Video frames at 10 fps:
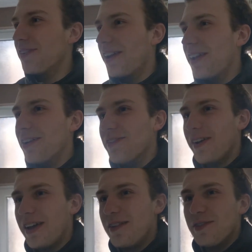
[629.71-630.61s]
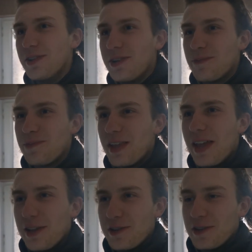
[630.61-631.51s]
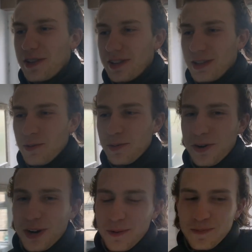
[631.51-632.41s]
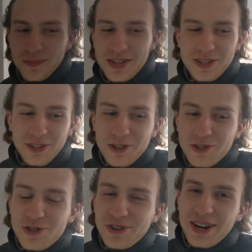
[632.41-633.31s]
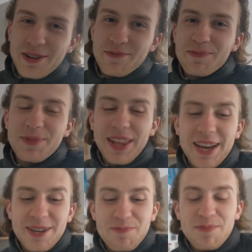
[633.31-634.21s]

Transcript: vanilla flavoured extra thick double cream as like a treat, but that is